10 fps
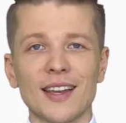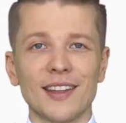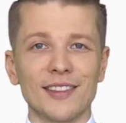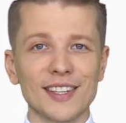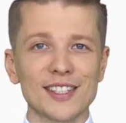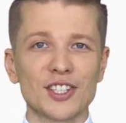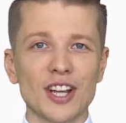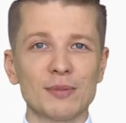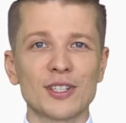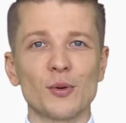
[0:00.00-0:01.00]
In this
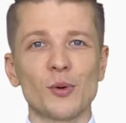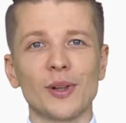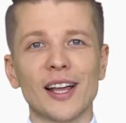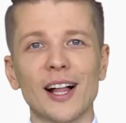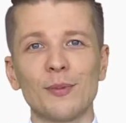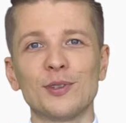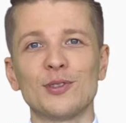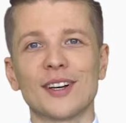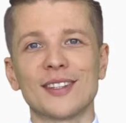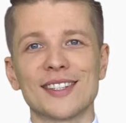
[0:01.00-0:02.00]
chapter, we will help you
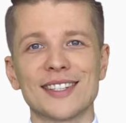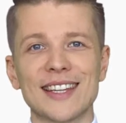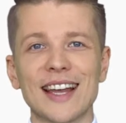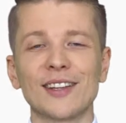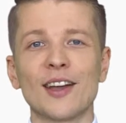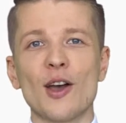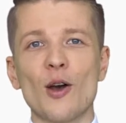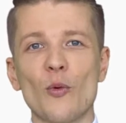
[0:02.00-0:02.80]
to understand